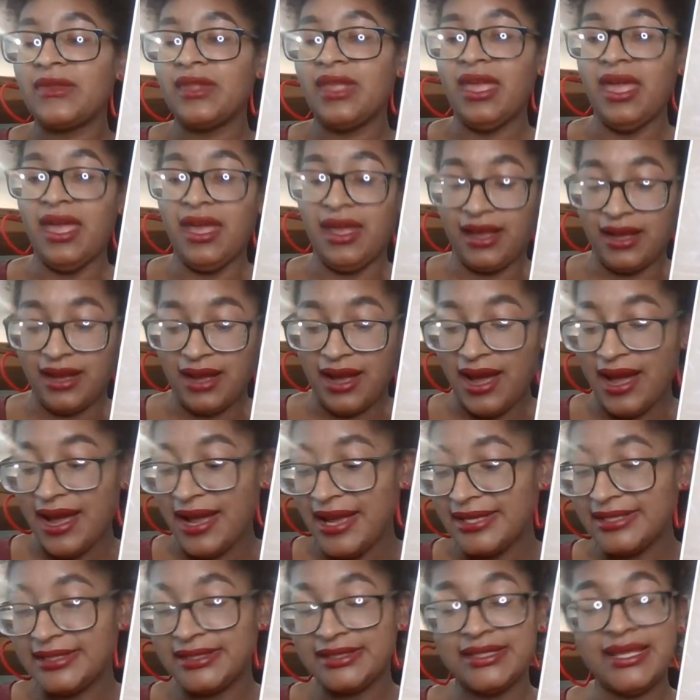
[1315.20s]
And
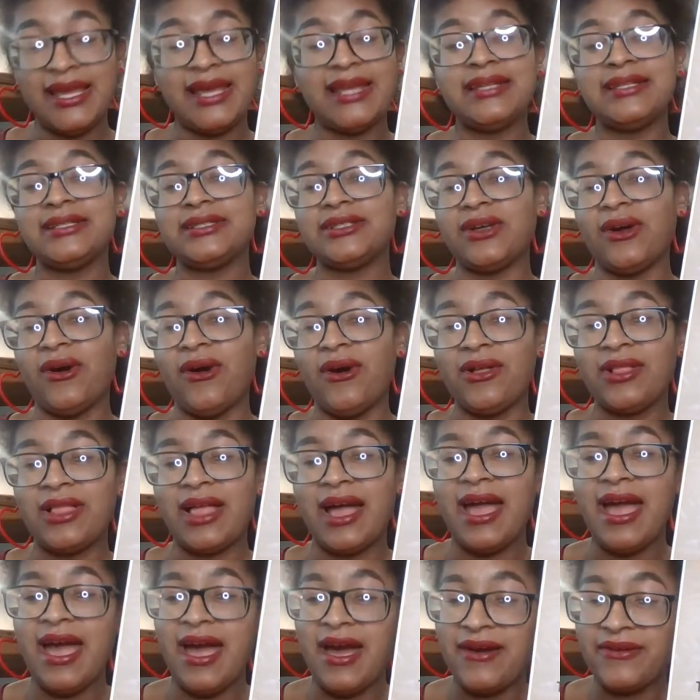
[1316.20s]
guys, that is all I
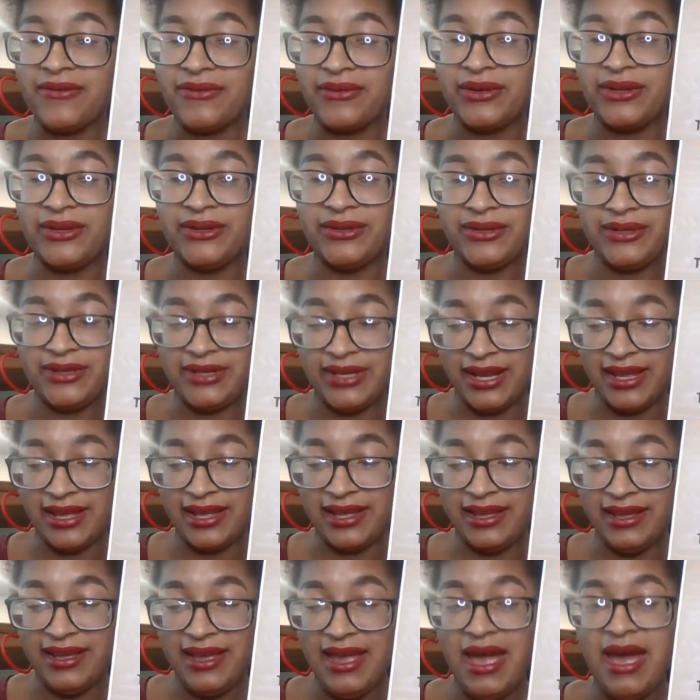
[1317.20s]
have for you
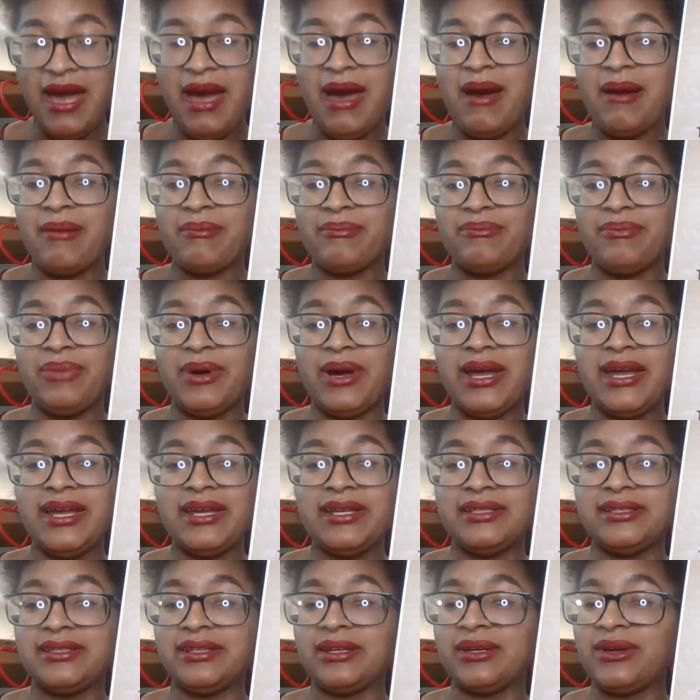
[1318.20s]
today.
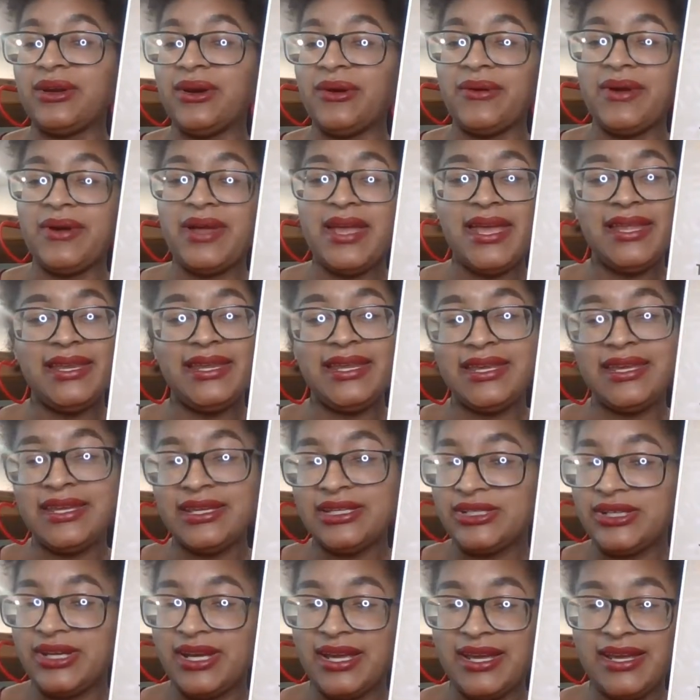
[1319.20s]
But go ahead and
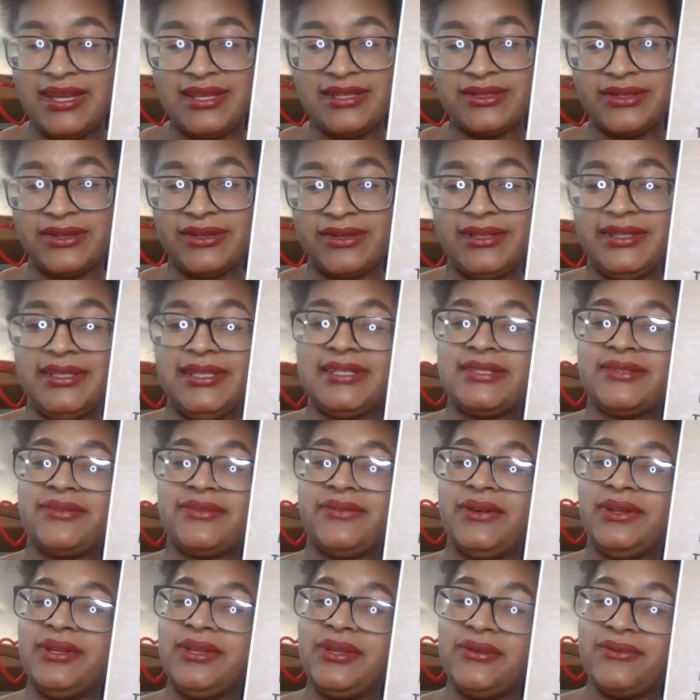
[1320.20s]
get your hands on this
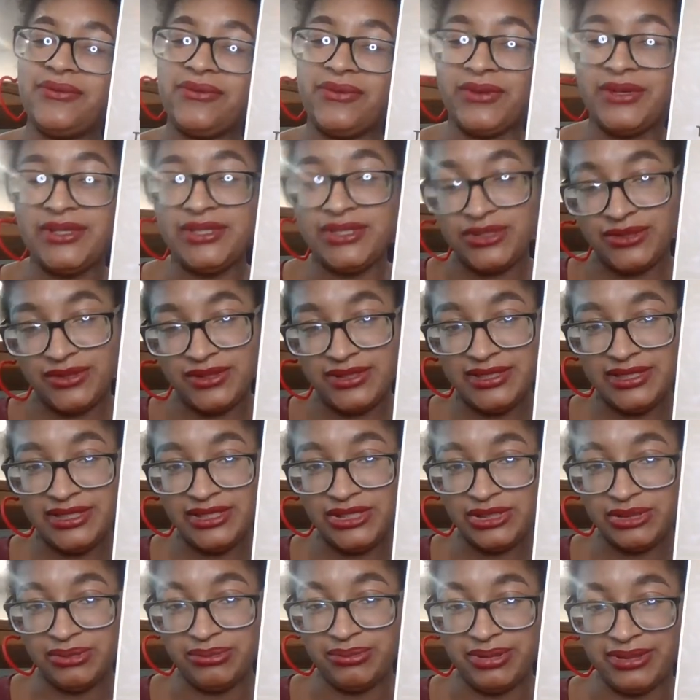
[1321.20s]
funding freeze
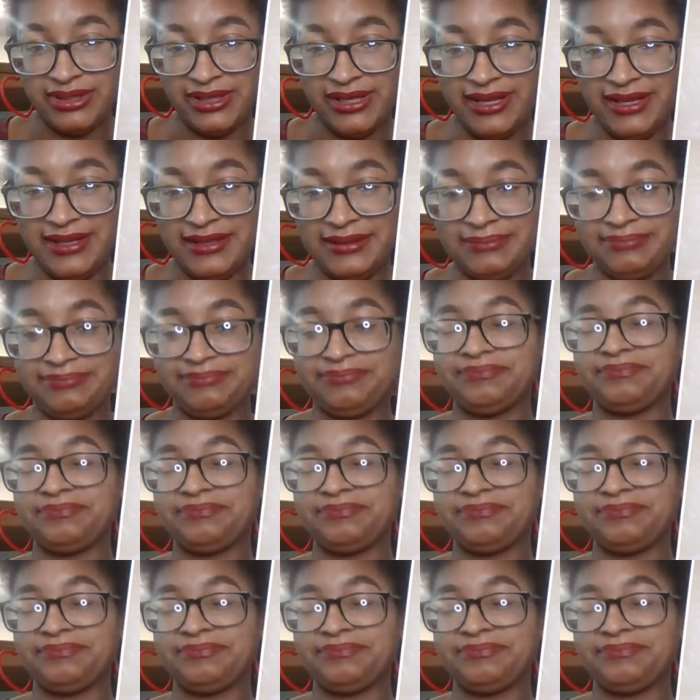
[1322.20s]
transition plan.